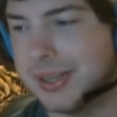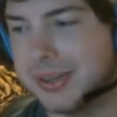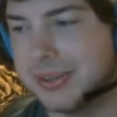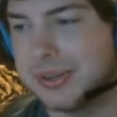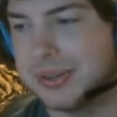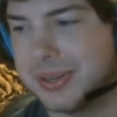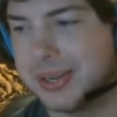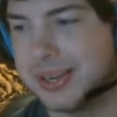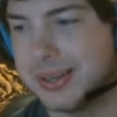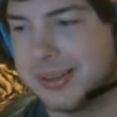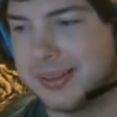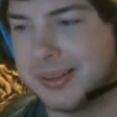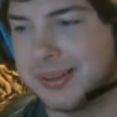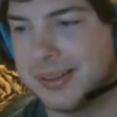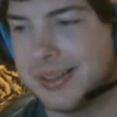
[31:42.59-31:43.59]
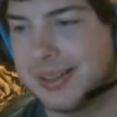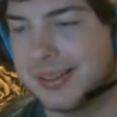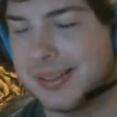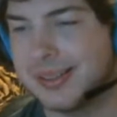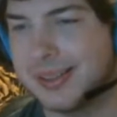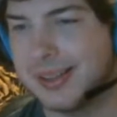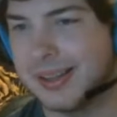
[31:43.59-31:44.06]
download
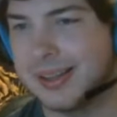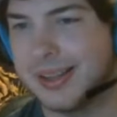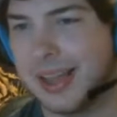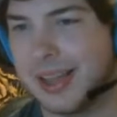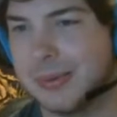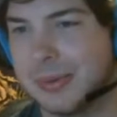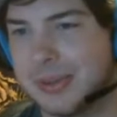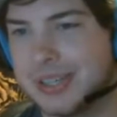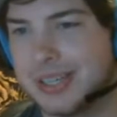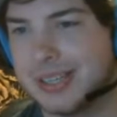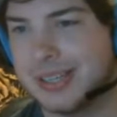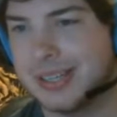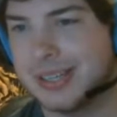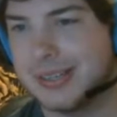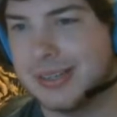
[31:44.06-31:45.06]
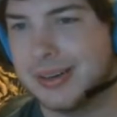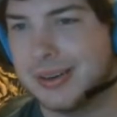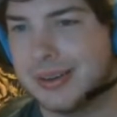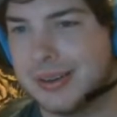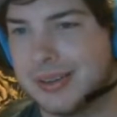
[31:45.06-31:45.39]
the Camel GT series.